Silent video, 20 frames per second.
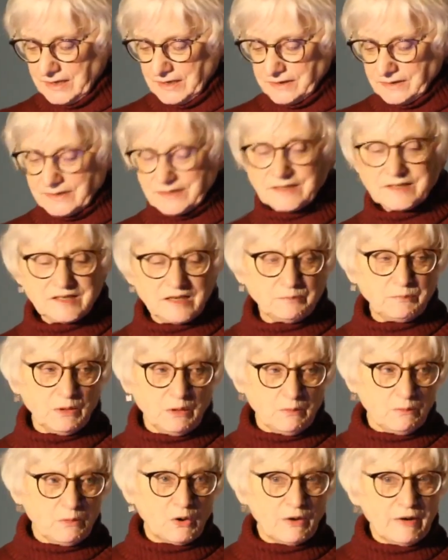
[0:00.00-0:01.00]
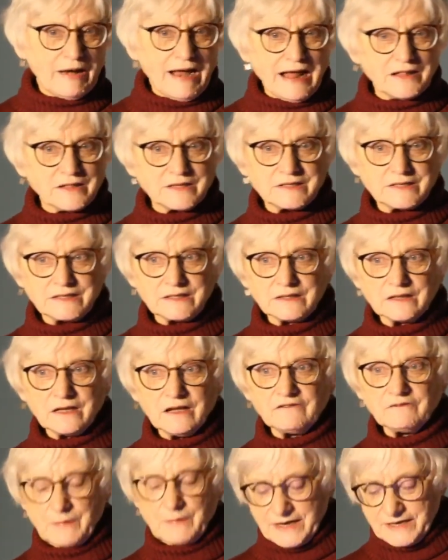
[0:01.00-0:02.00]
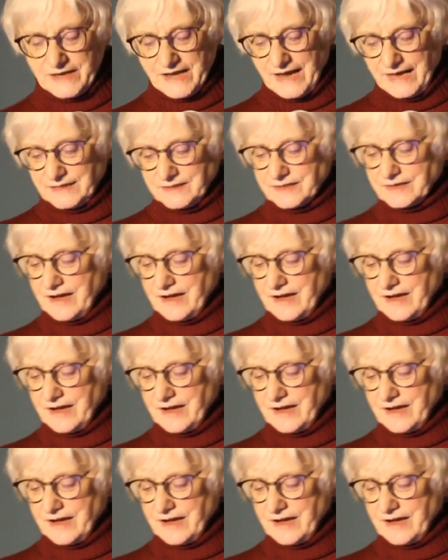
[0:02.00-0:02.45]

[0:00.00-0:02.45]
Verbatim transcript: the simple morality of my dad's